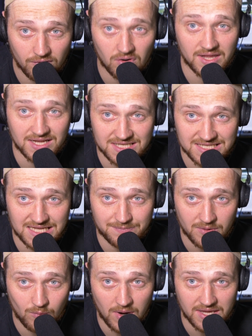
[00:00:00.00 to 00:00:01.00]
falling
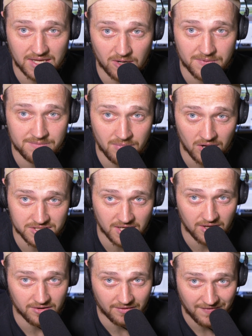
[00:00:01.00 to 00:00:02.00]
asleep and waking up in
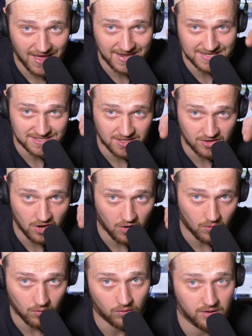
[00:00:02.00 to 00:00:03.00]
Barcelona. That is the
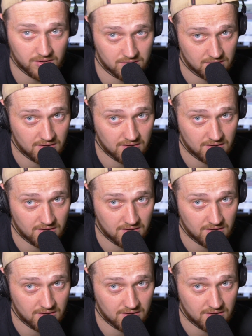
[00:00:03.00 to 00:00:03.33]
goal,